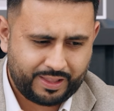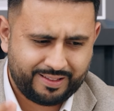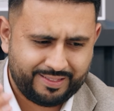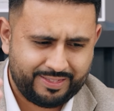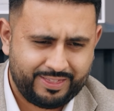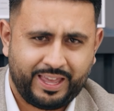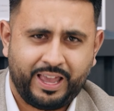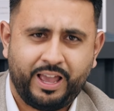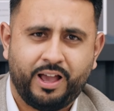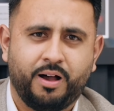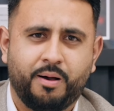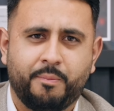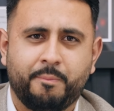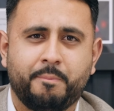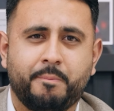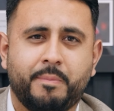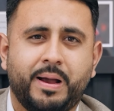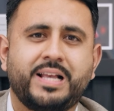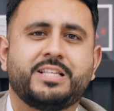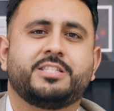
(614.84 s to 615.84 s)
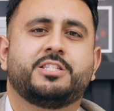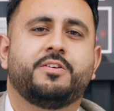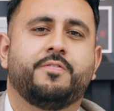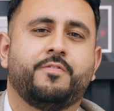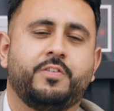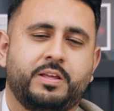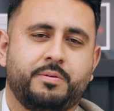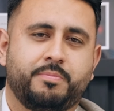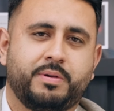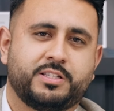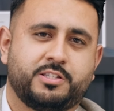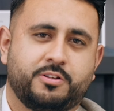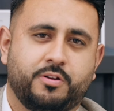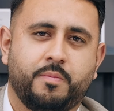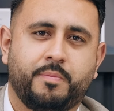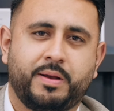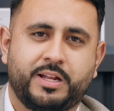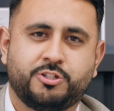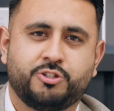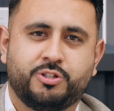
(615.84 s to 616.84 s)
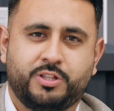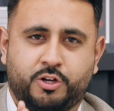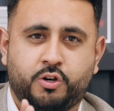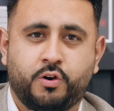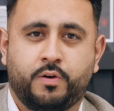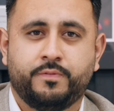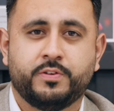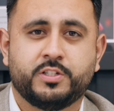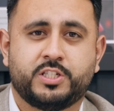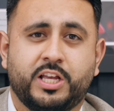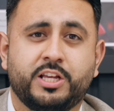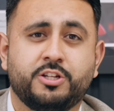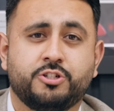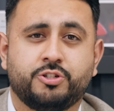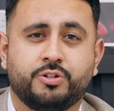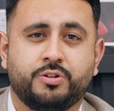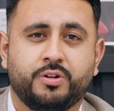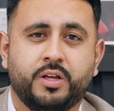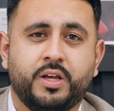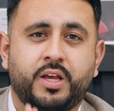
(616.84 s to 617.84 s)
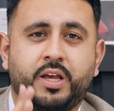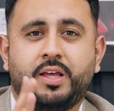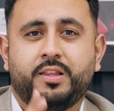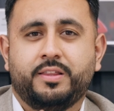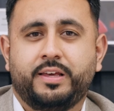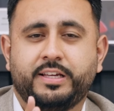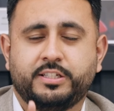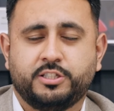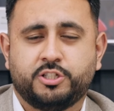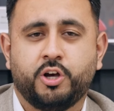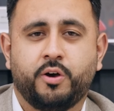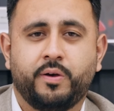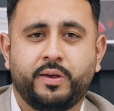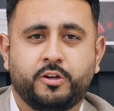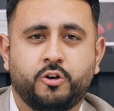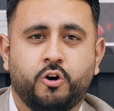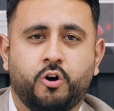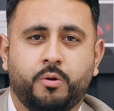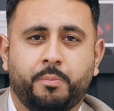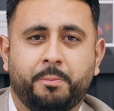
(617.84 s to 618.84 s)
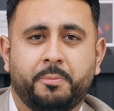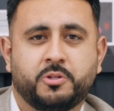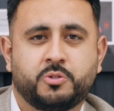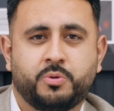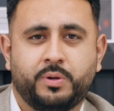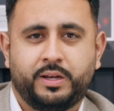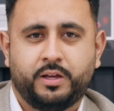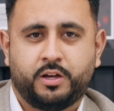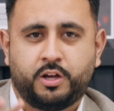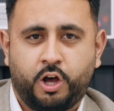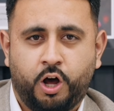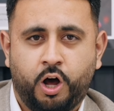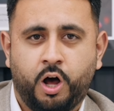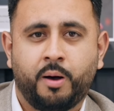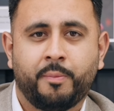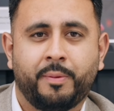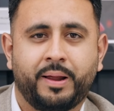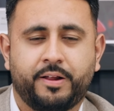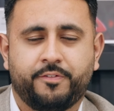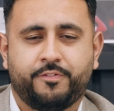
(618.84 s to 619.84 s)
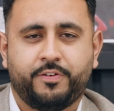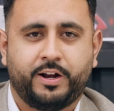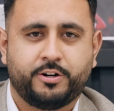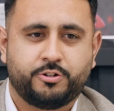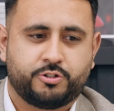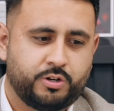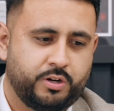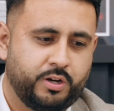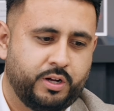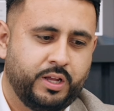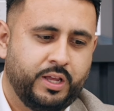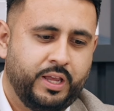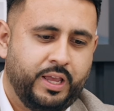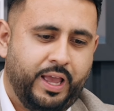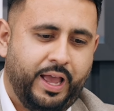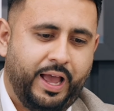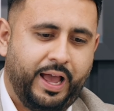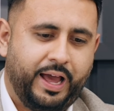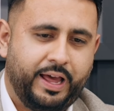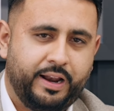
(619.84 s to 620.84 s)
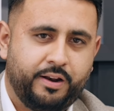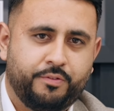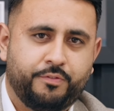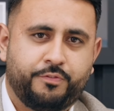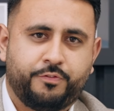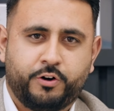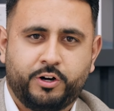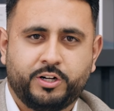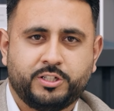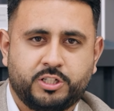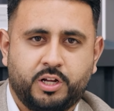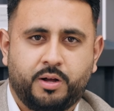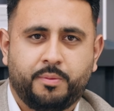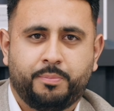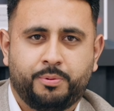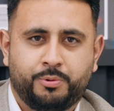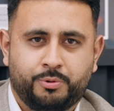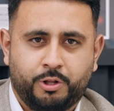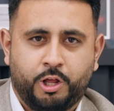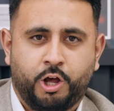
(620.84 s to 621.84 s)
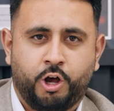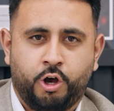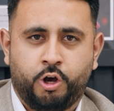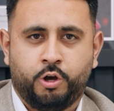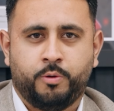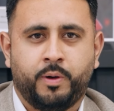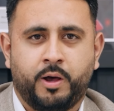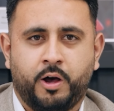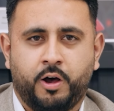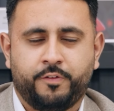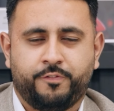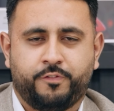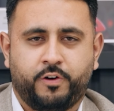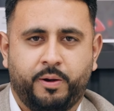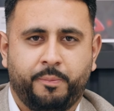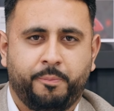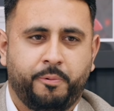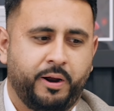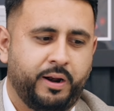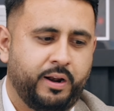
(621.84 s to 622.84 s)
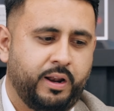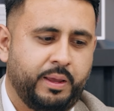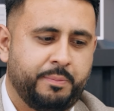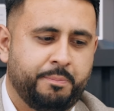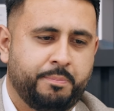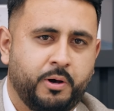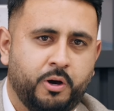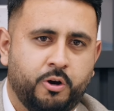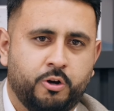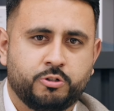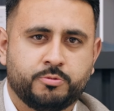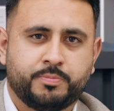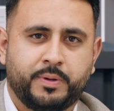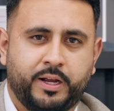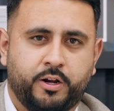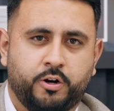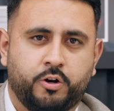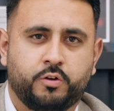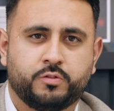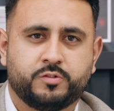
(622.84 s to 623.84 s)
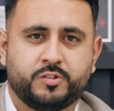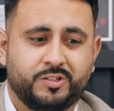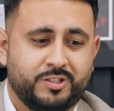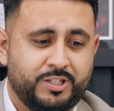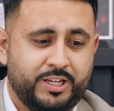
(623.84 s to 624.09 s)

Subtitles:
They are massive. Imagine the conversation that is going on between a car manufacturer and, for example, a home hi-fi brand like Bose, Bang Olufsen.